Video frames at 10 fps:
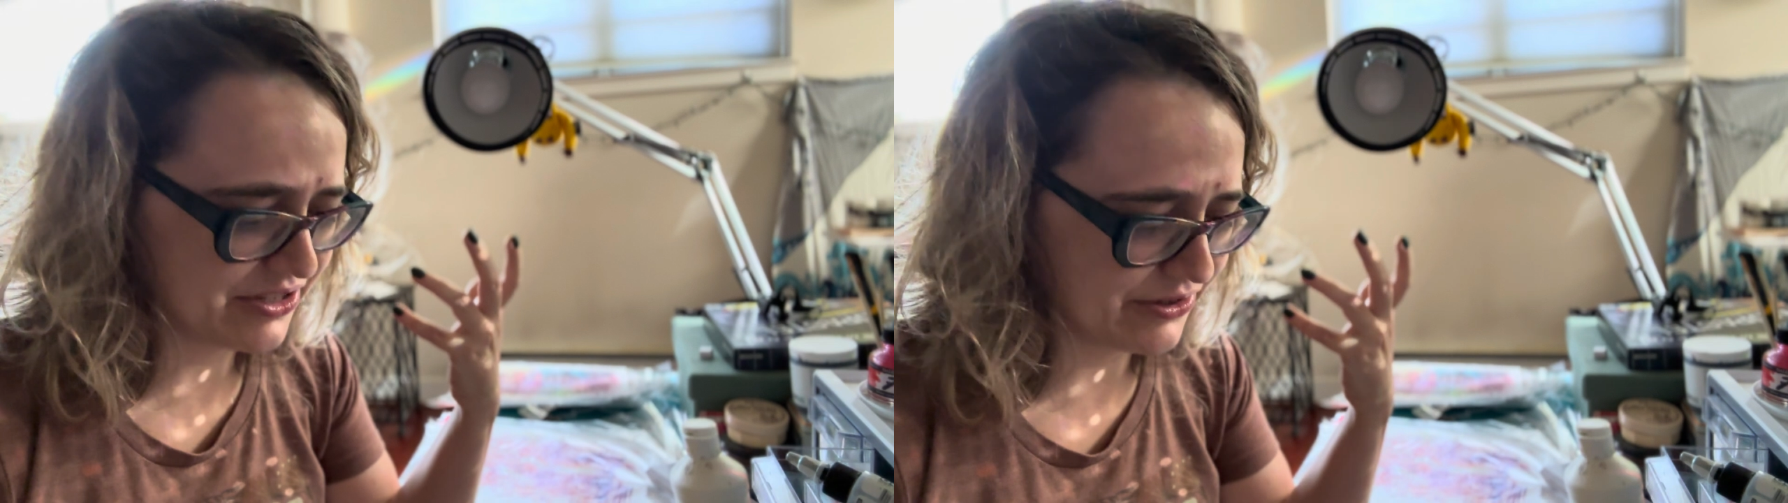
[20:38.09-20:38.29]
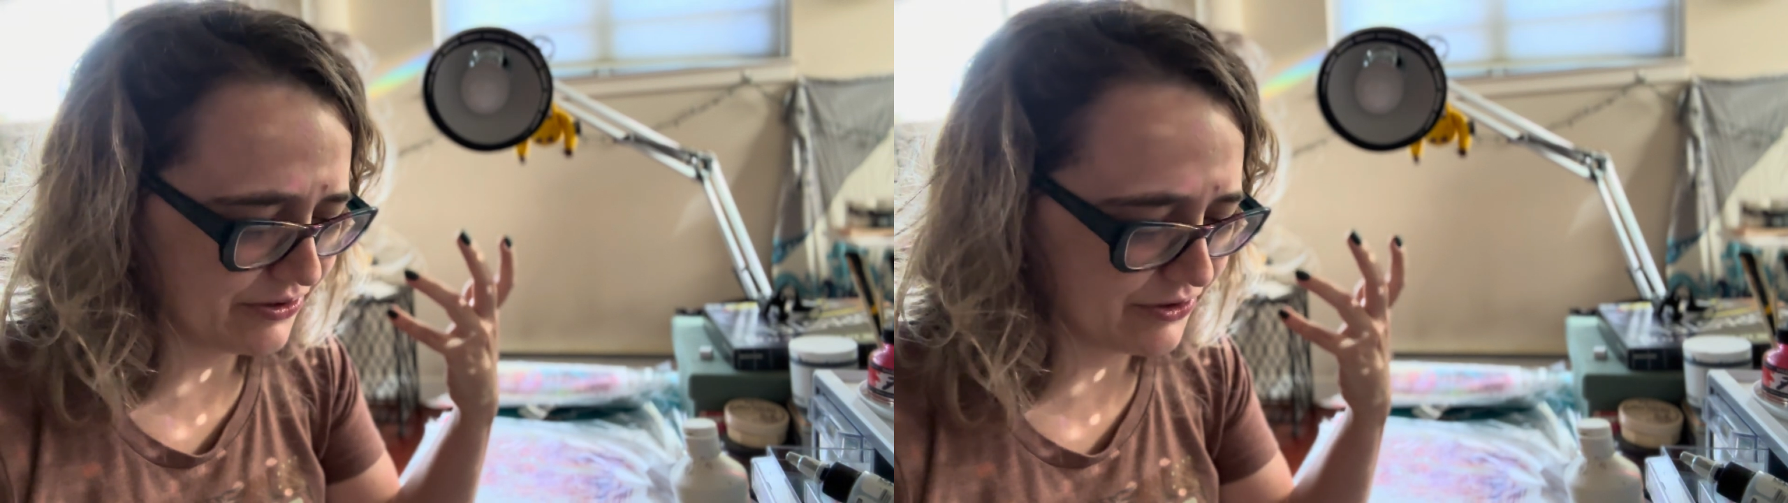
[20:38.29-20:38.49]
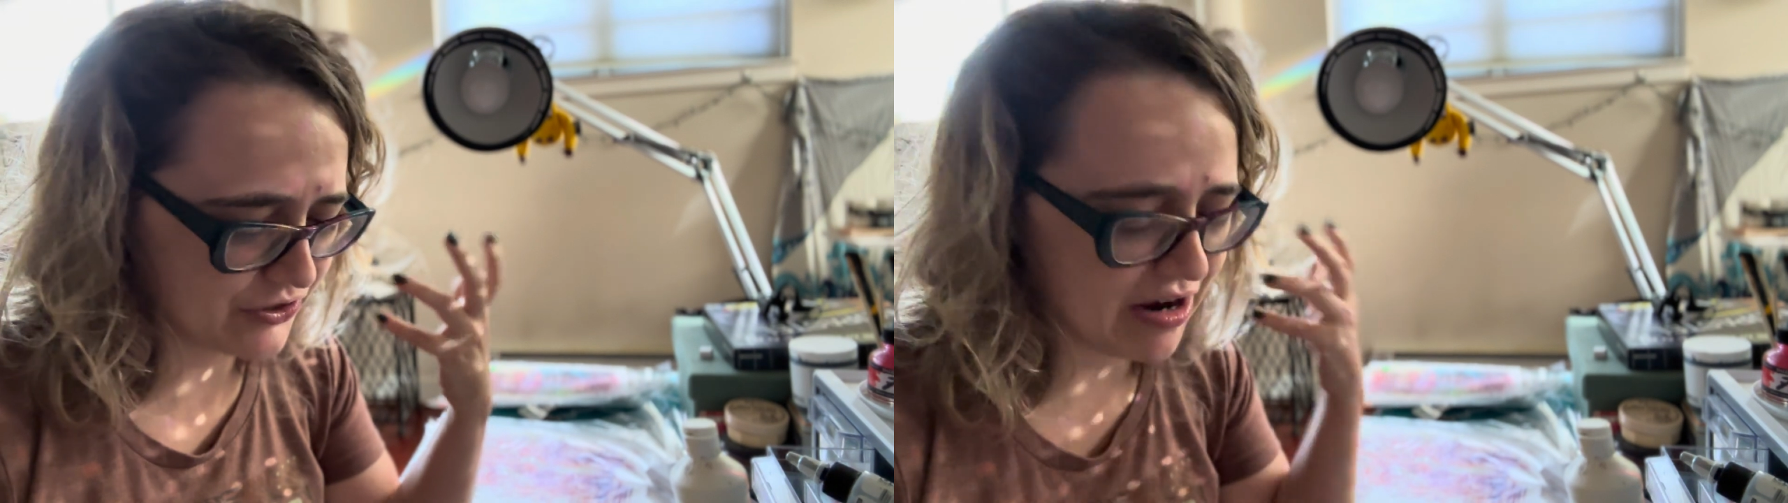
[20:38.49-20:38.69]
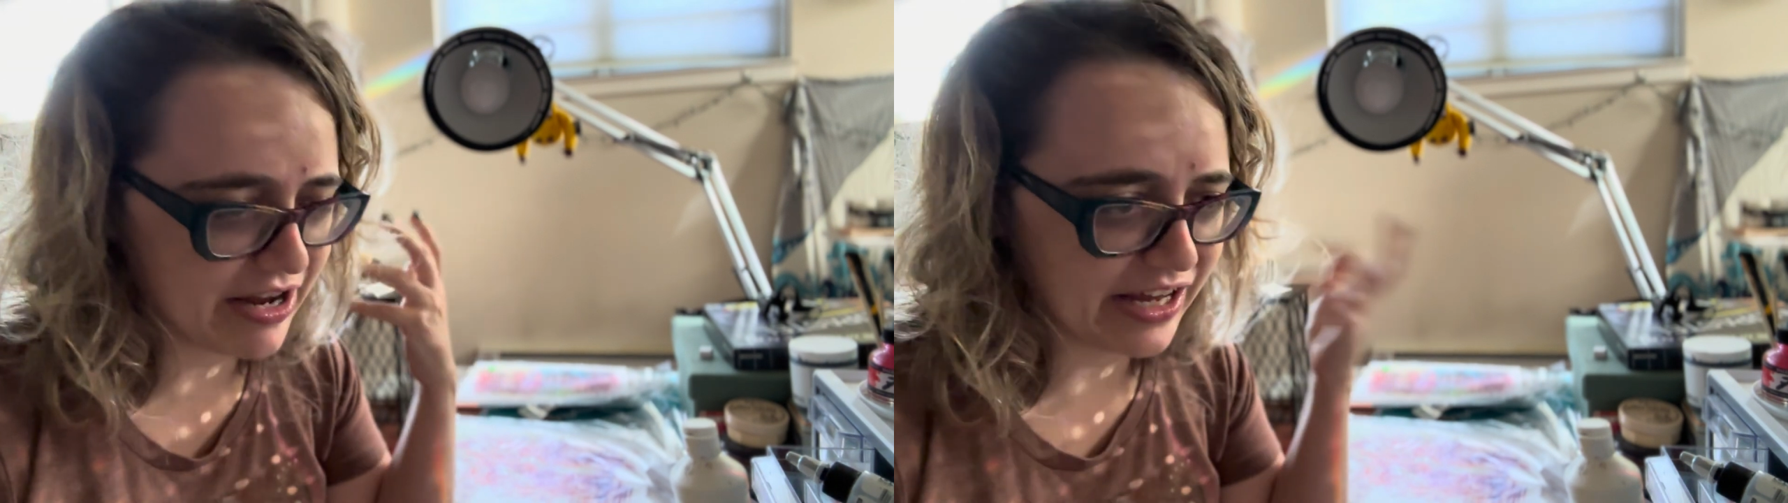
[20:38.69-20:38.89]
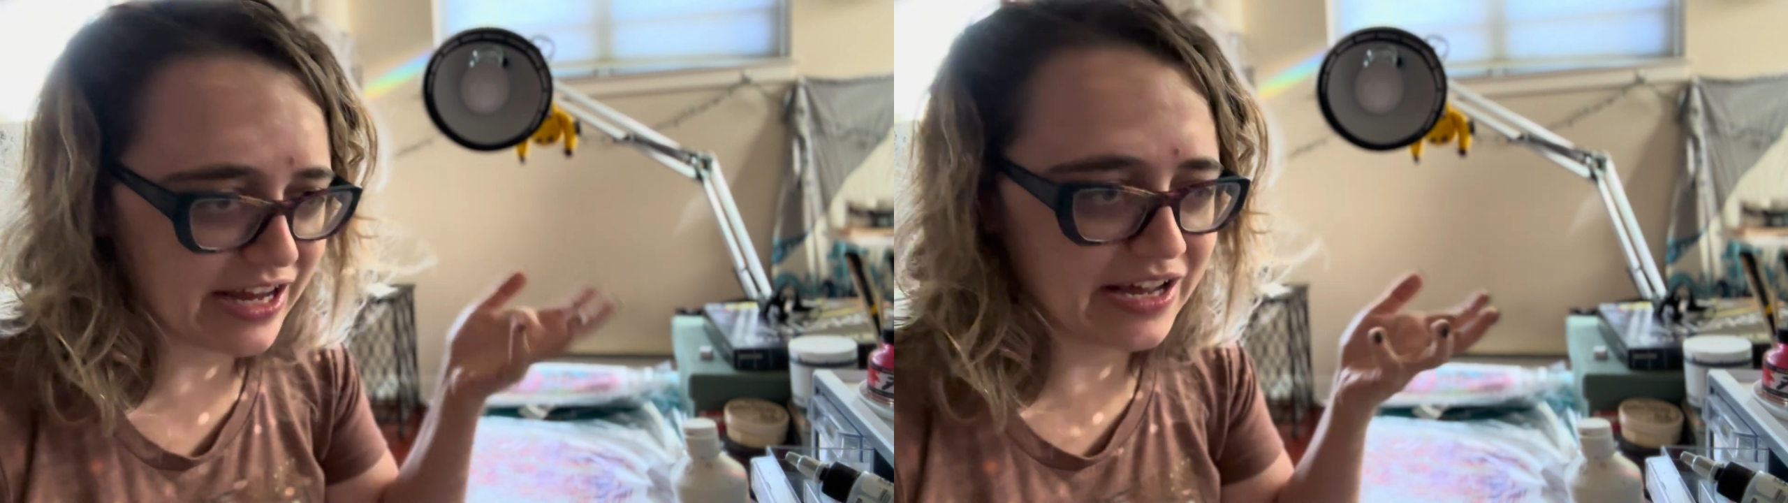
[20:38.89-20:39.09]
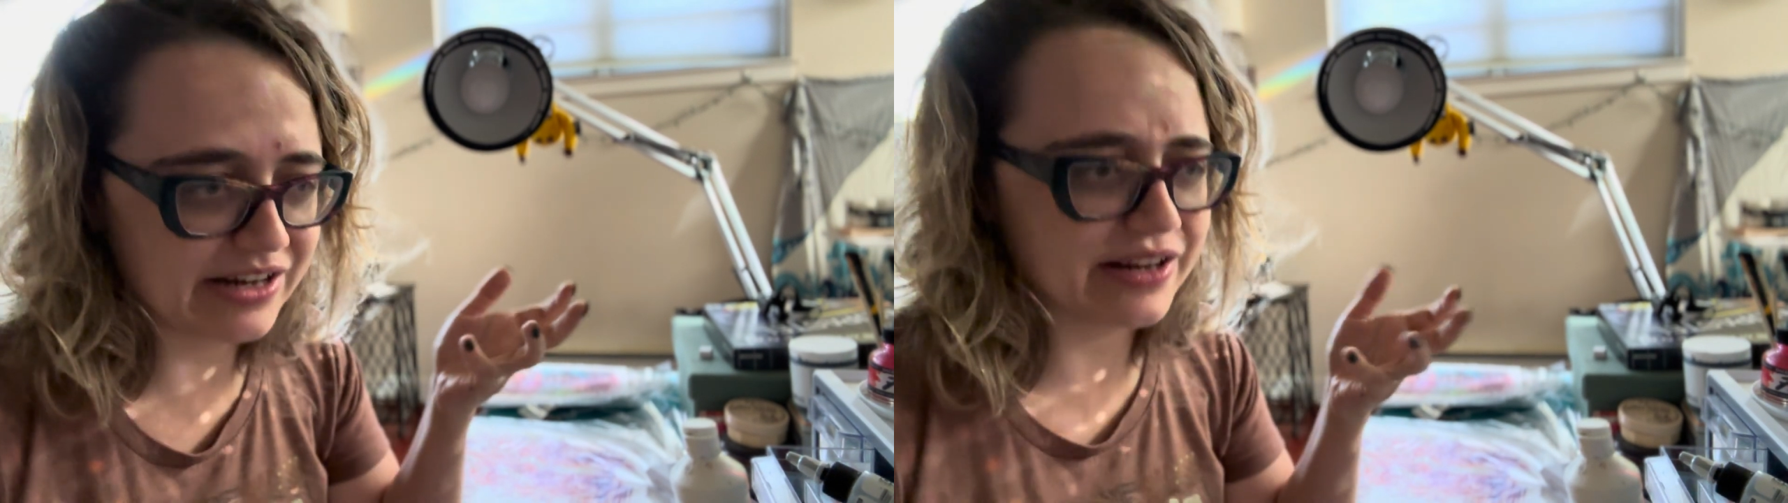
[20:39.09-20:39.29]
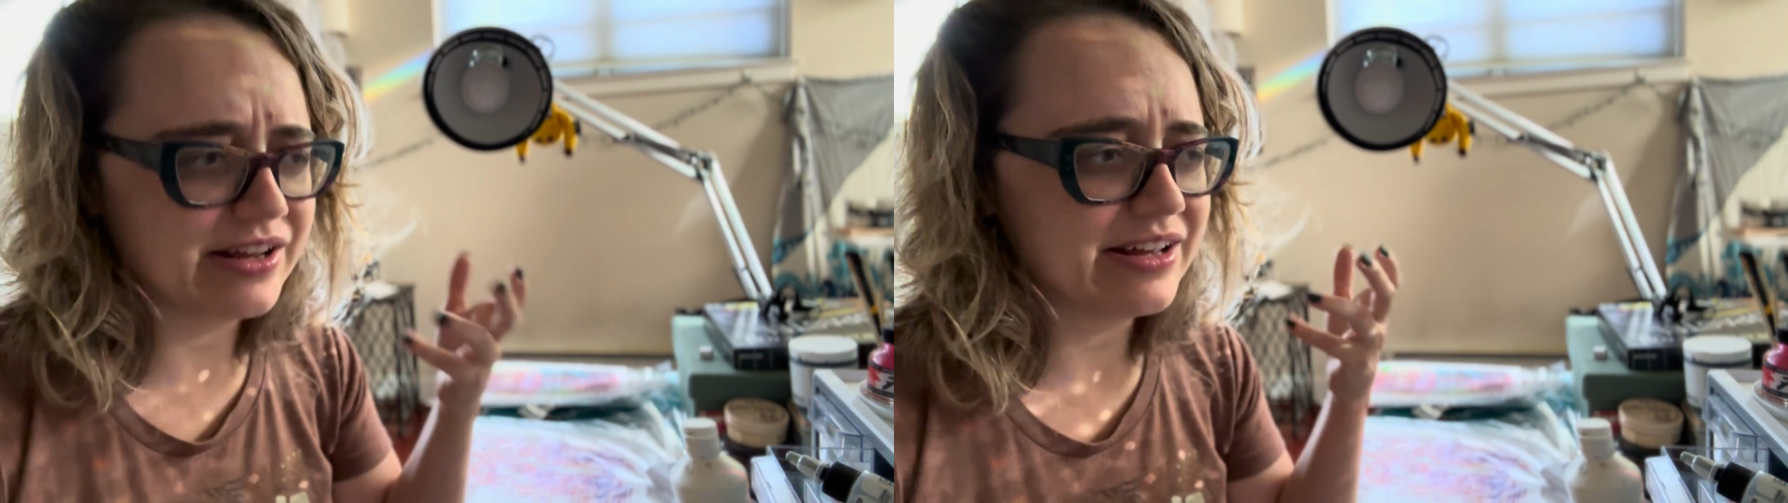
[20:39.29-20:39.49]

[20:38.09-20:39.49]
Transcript: to try again.